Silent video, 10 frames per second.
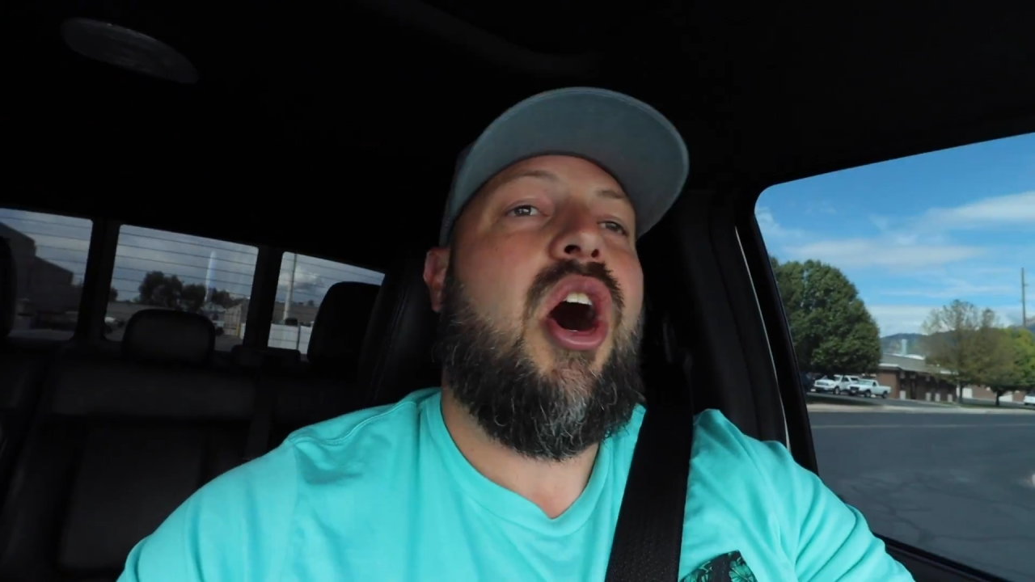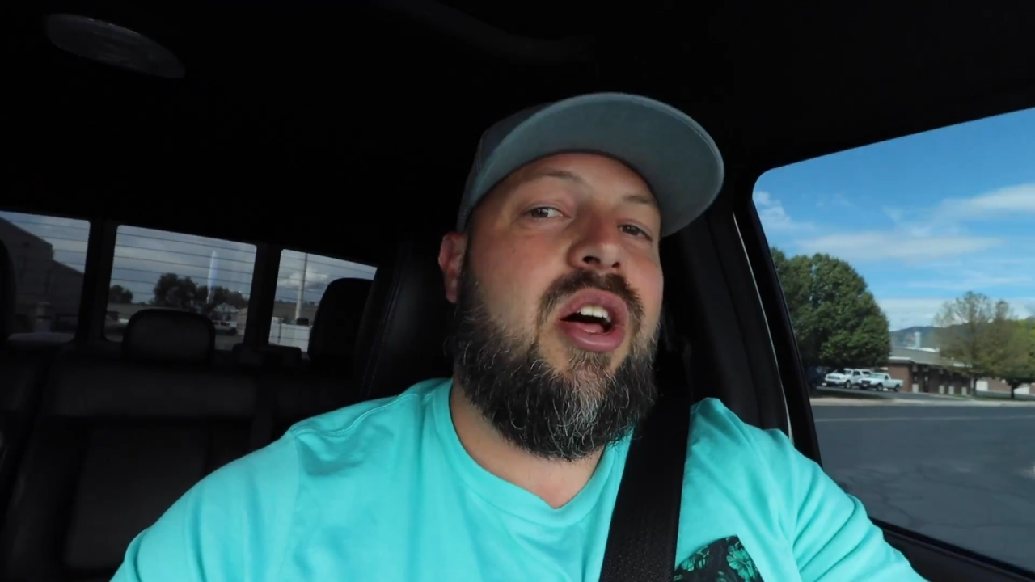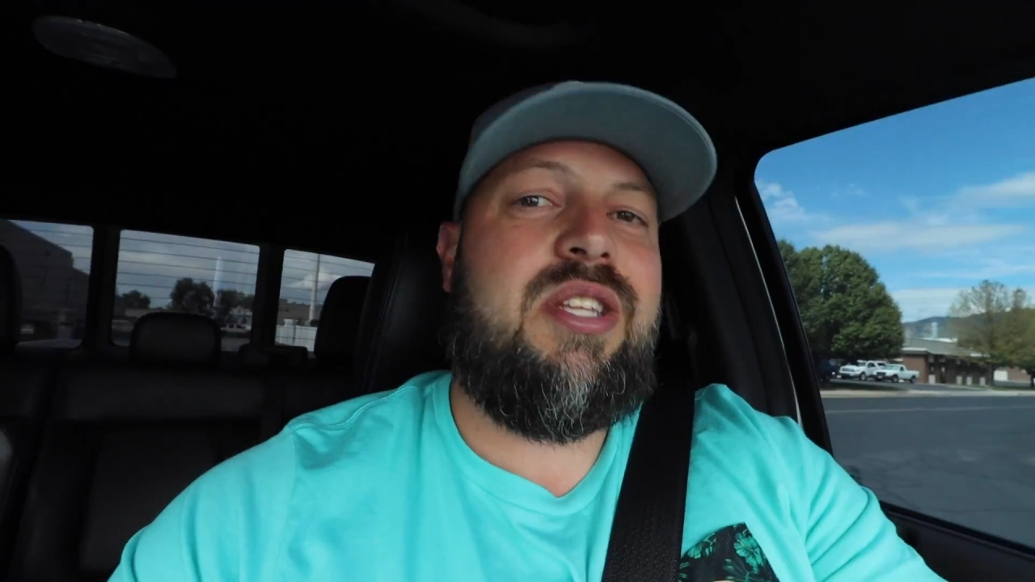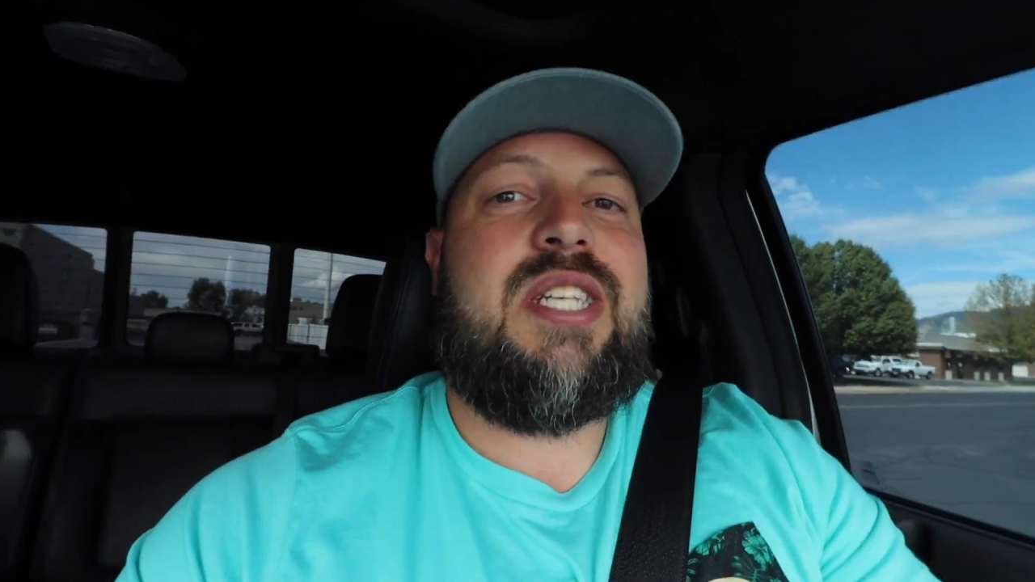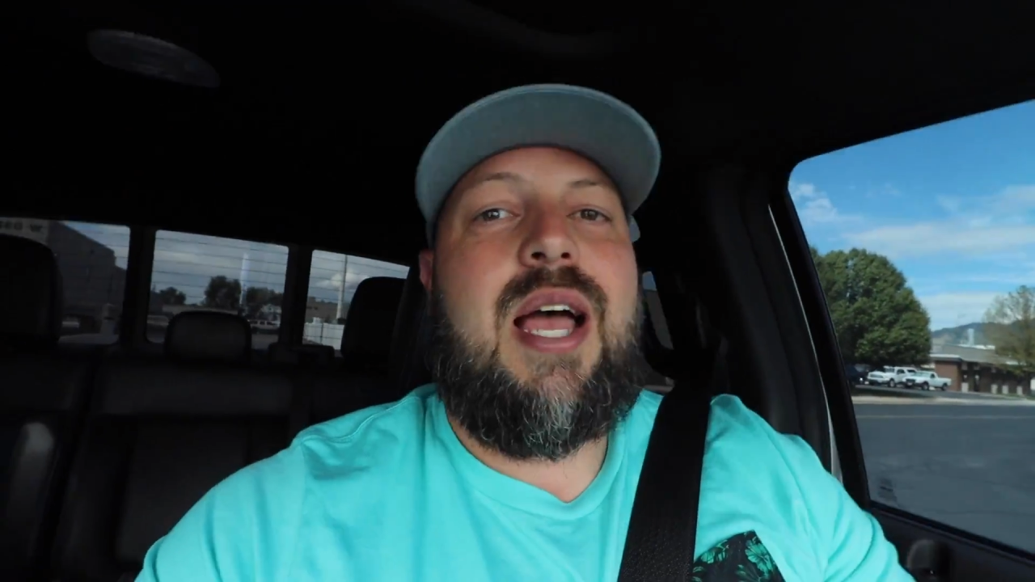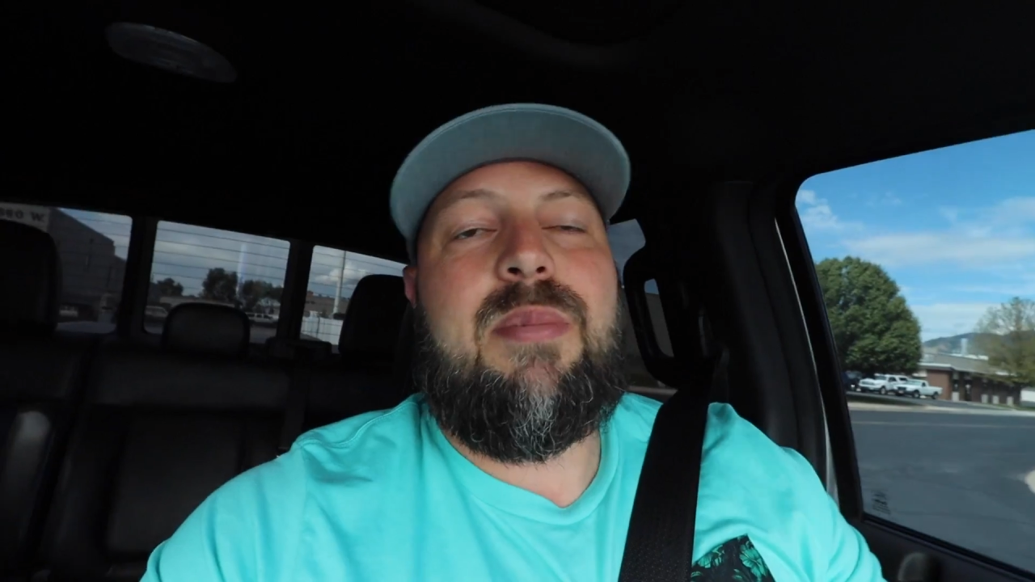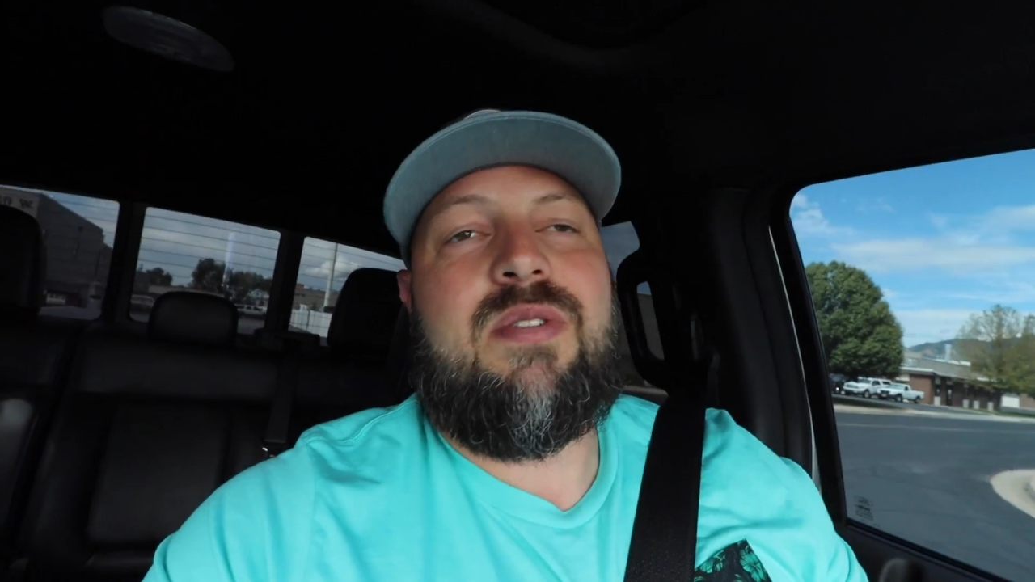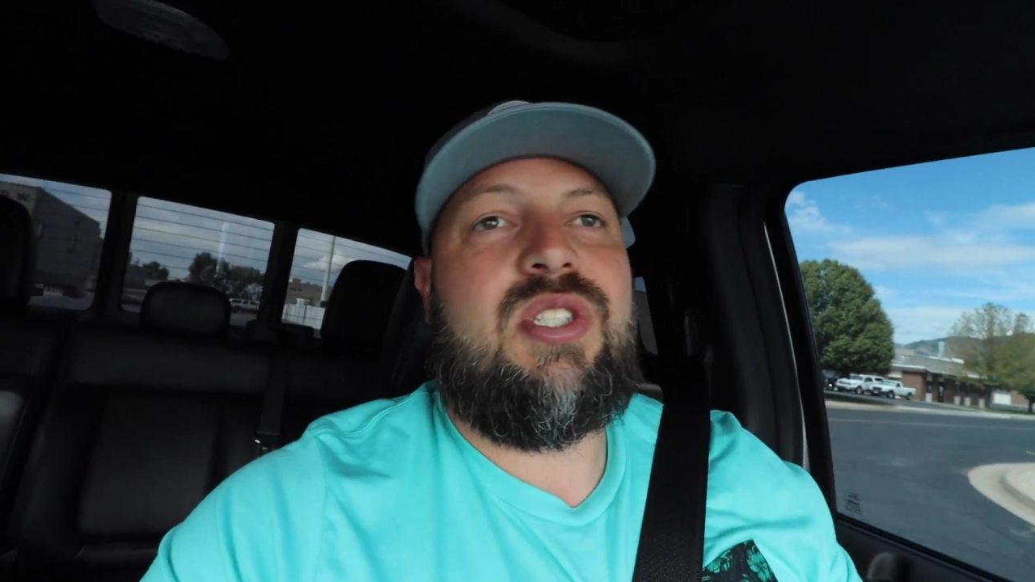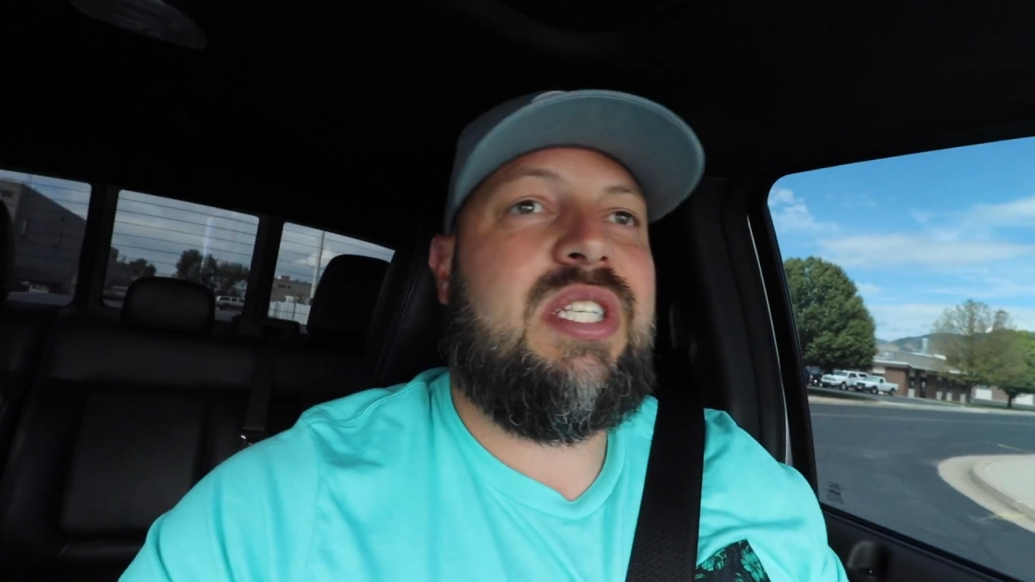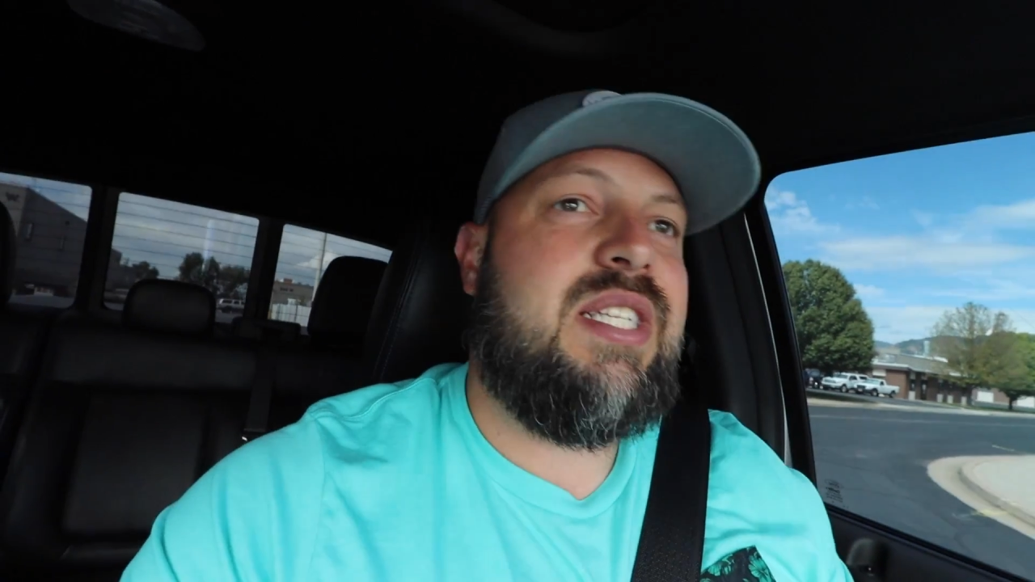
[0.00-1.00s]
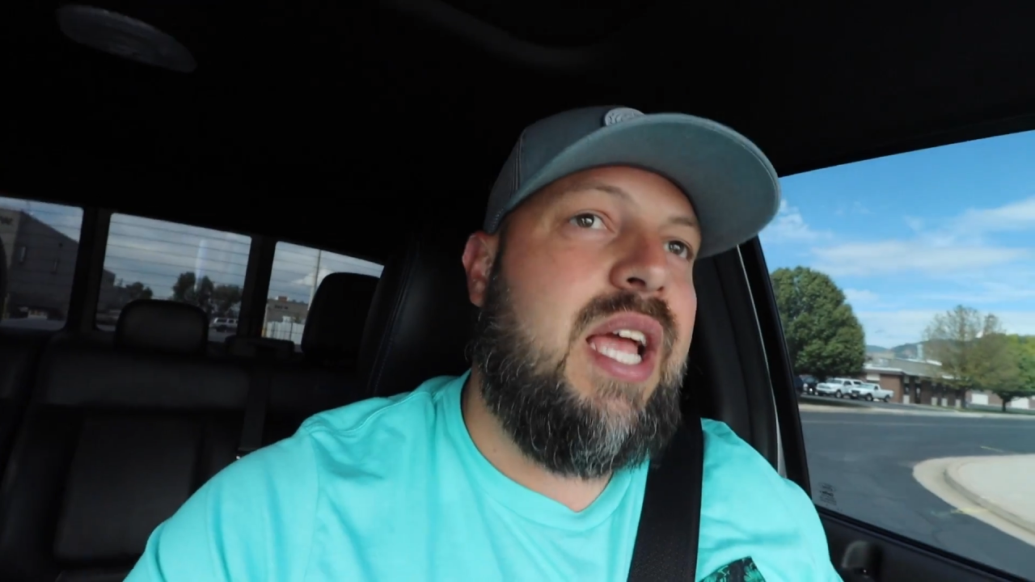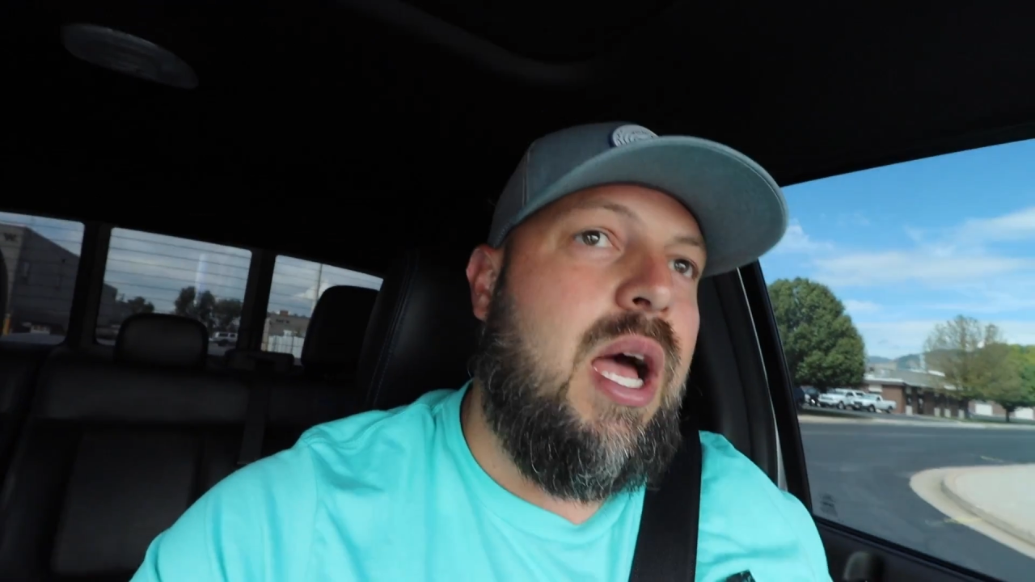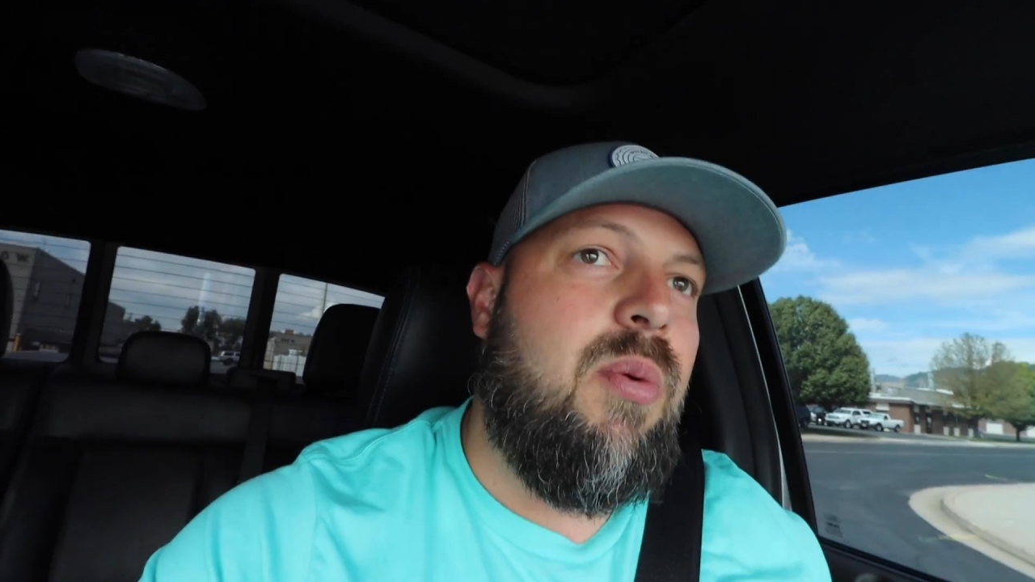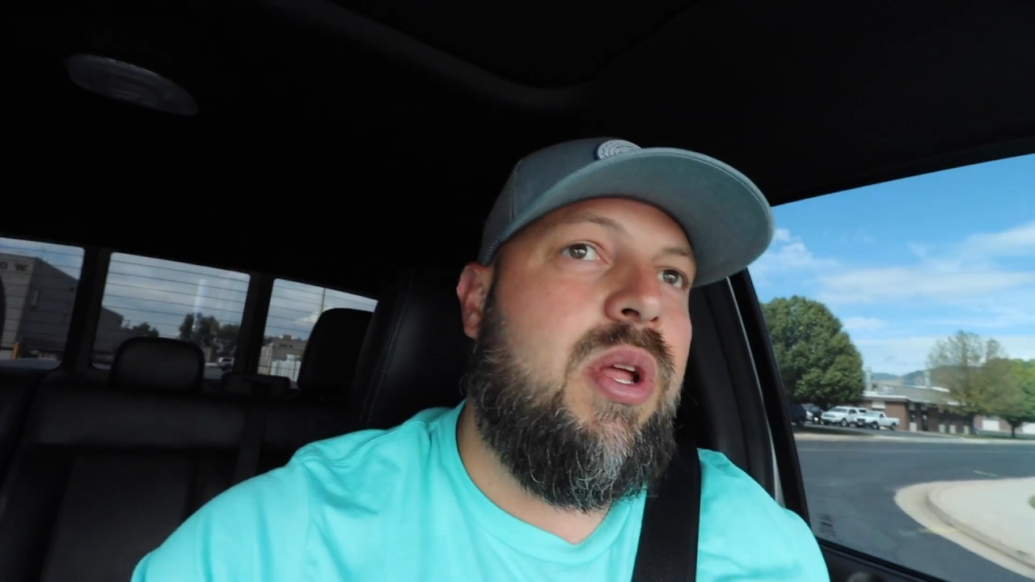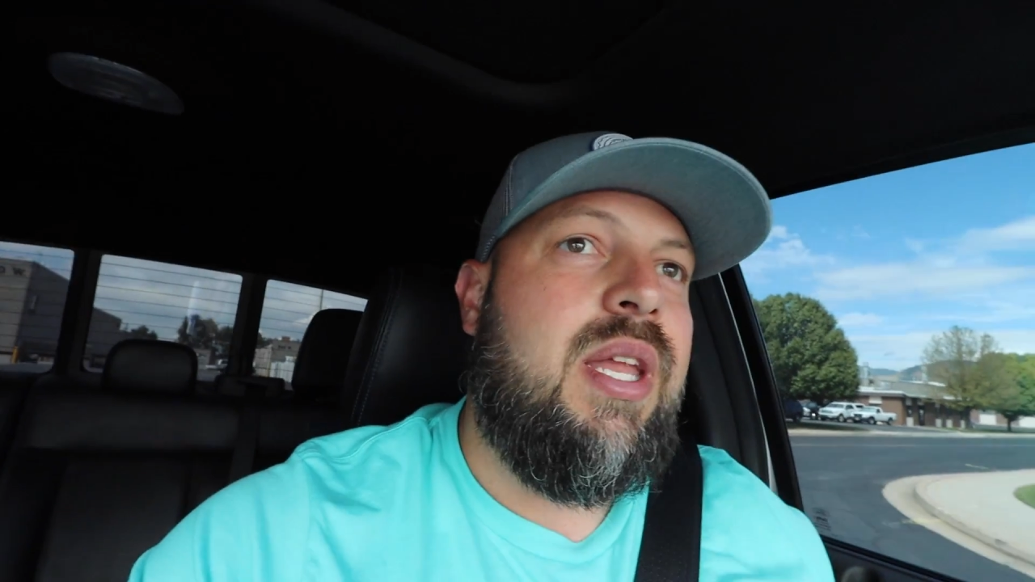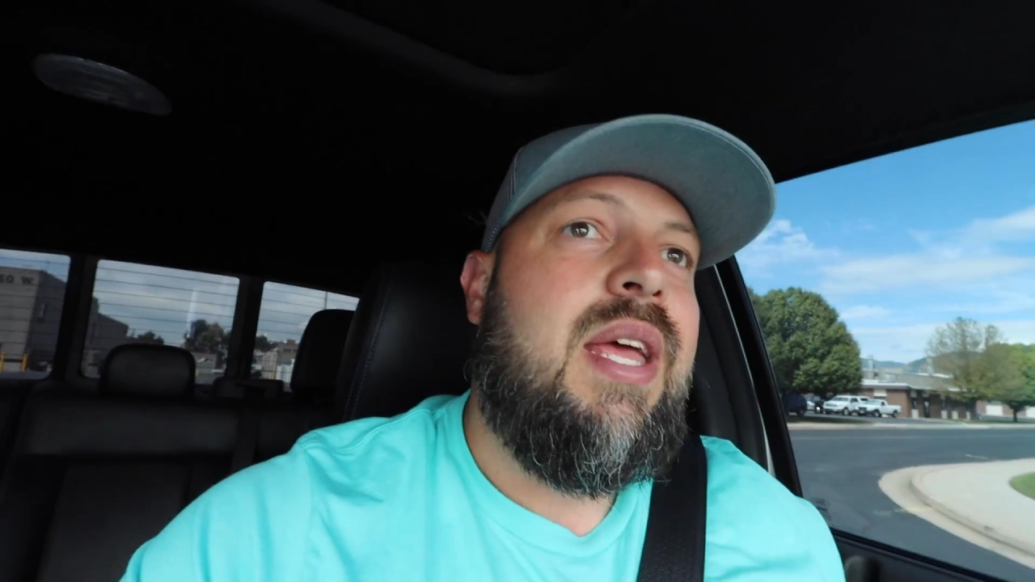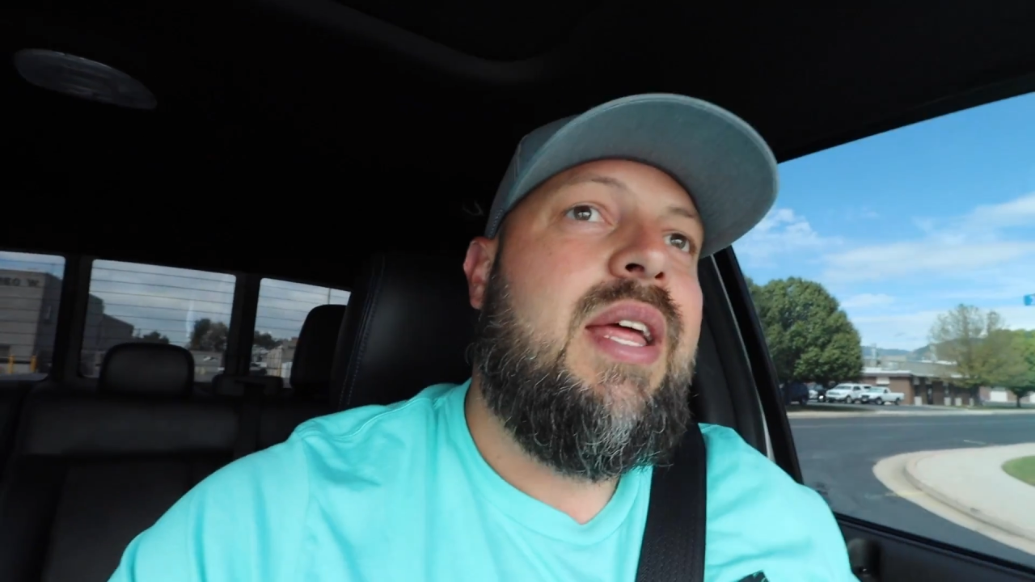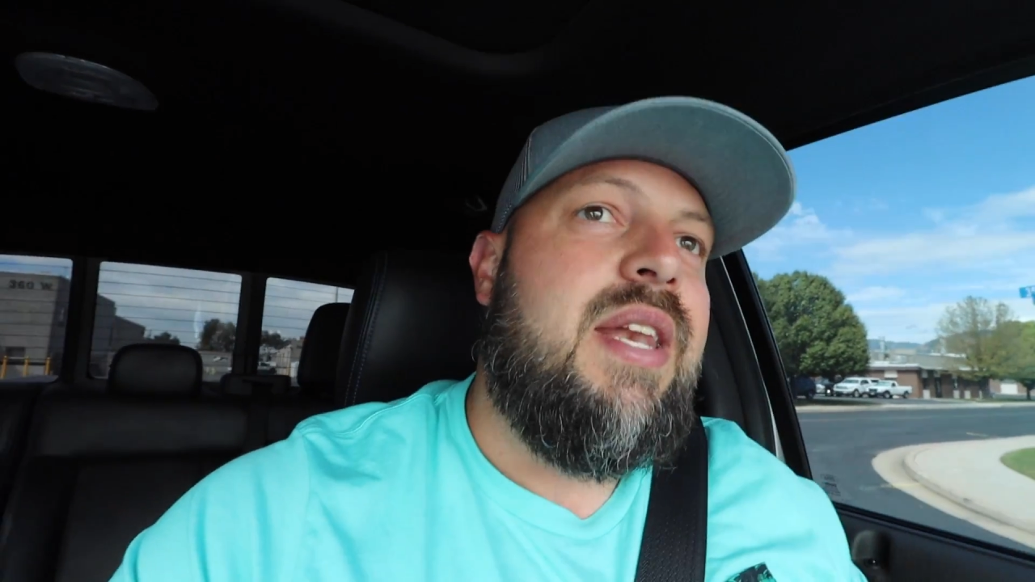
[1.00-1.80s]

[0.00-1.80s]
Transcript: all the time ever since I got one.